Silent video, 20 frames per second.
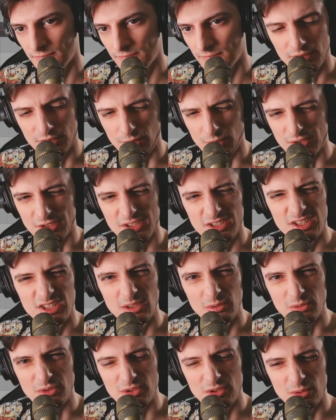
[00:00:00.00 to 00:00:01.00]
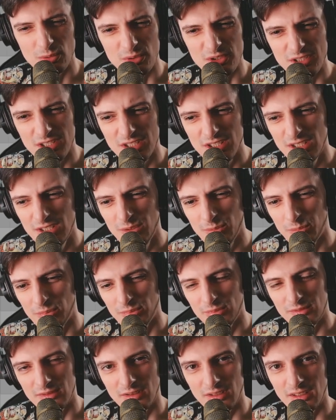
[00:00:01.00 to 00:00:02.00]
So it sounds so deep
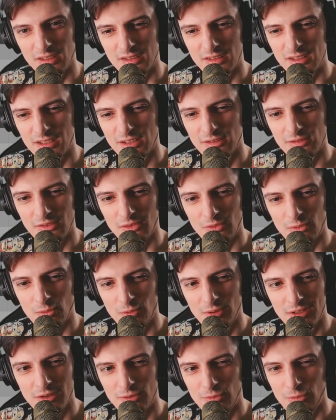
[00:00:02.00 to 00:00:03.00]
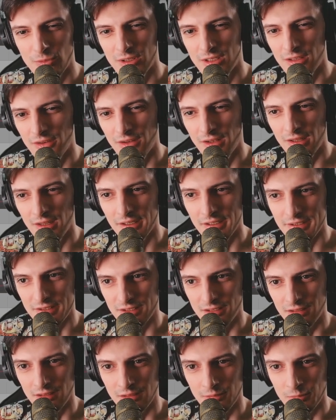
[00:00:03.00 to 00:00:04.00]
and giving really, really nice
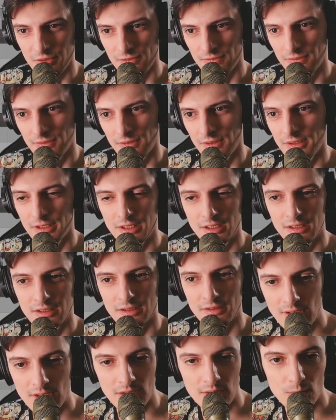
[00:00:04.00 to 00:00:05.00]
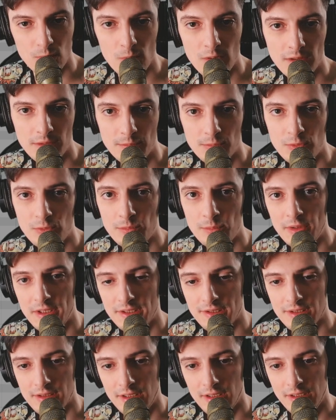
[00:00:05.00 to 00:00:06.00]
atmosphere here. And one more
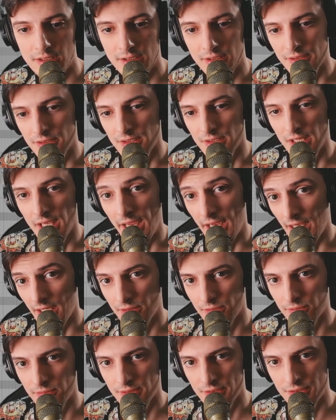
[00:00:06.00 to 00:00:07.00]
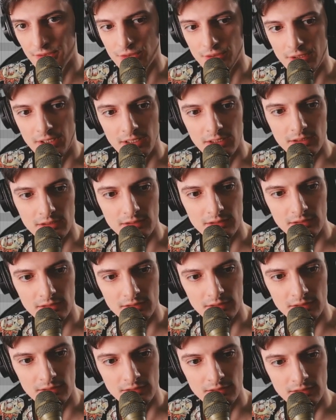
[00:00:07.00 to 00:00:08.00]
bass line in the end of his track
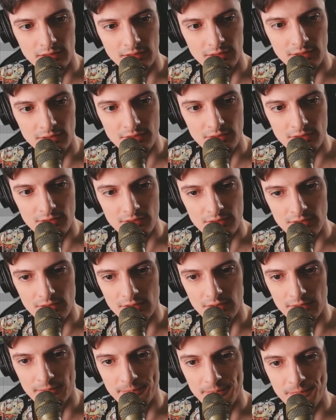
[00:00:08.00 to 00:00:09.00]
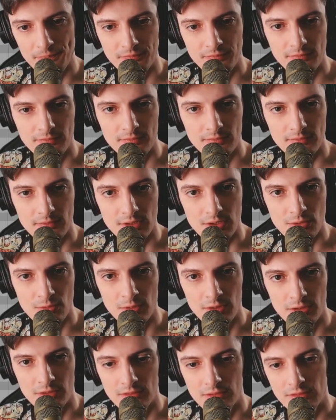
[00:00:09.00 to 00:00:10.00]
is this
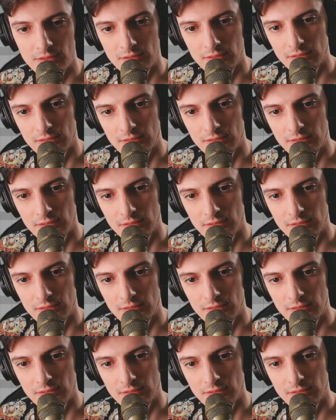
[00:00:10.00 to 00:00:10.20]
one.